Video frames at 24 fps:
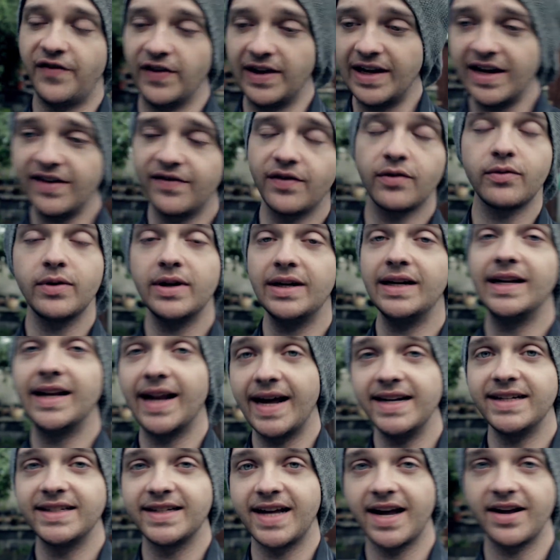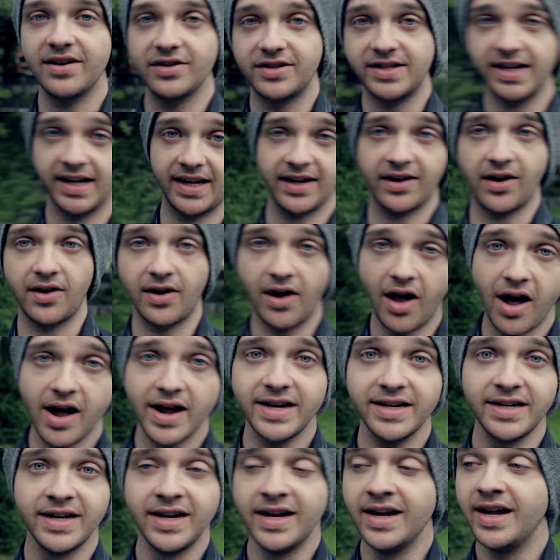If you leave it really late to get your ticket
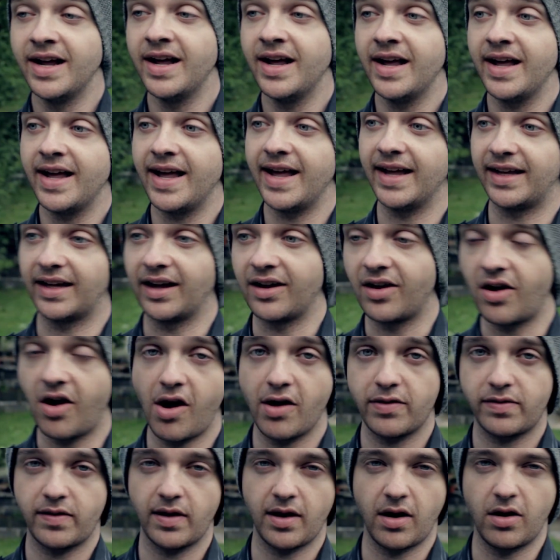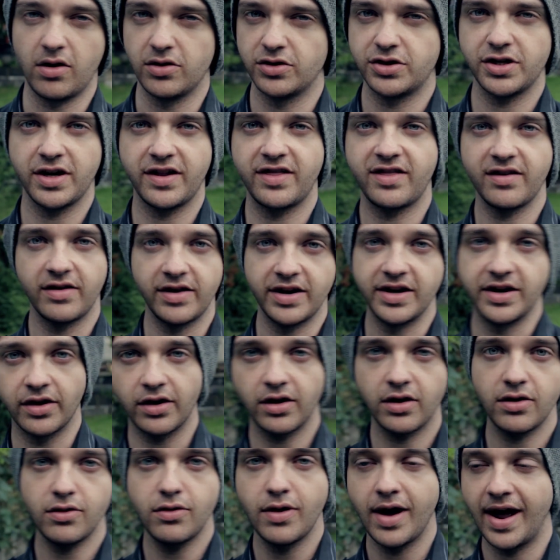online, it can cost like
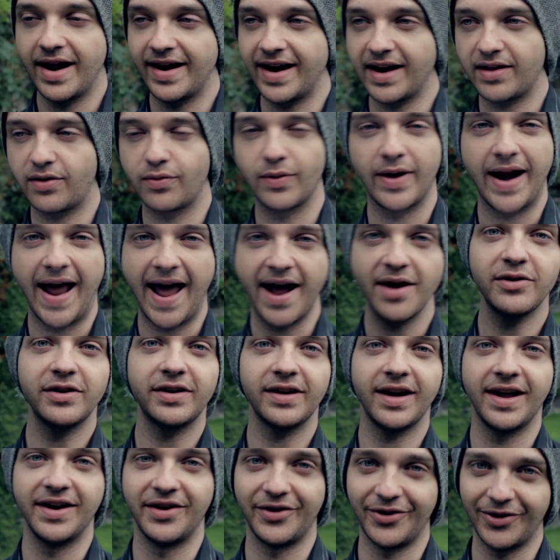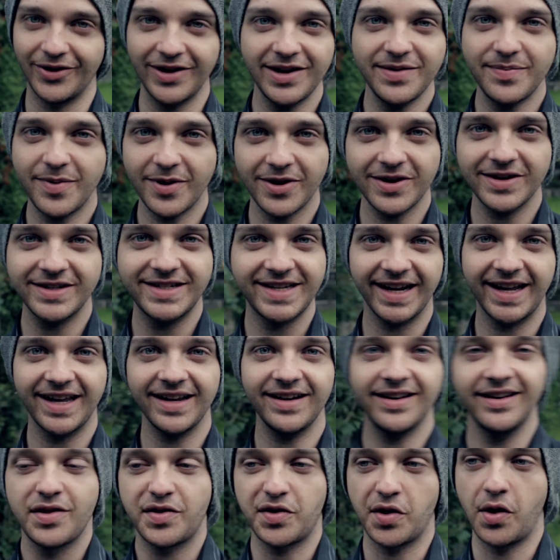€130, and that's without an early bird
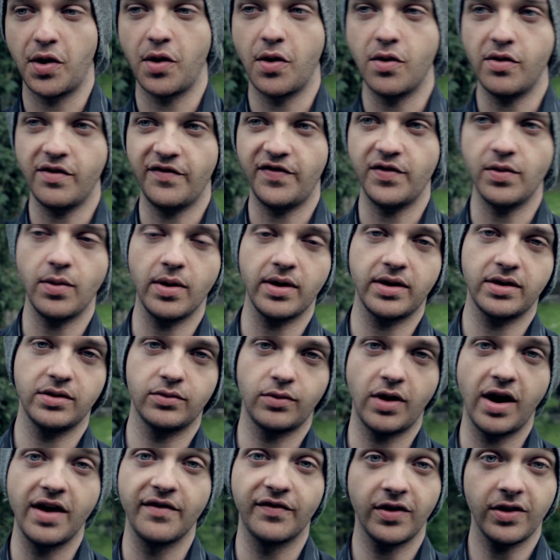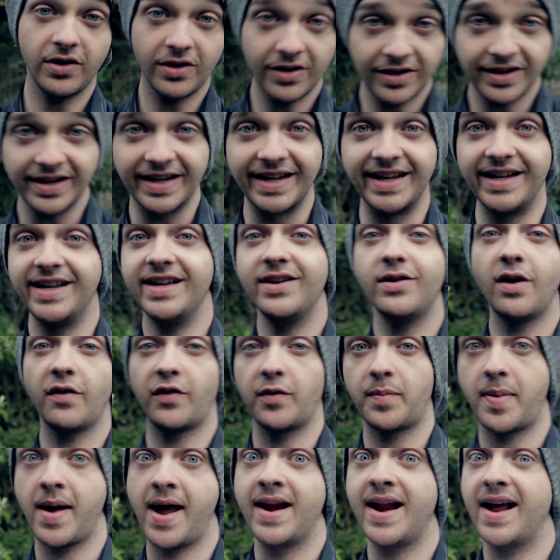ticket. So if you want to arrive early, you have
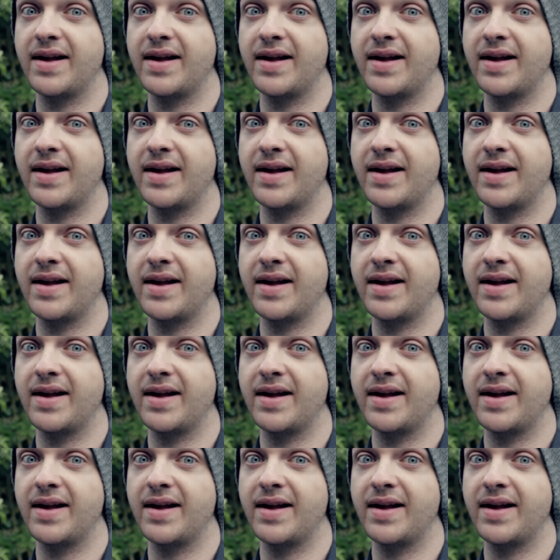to pay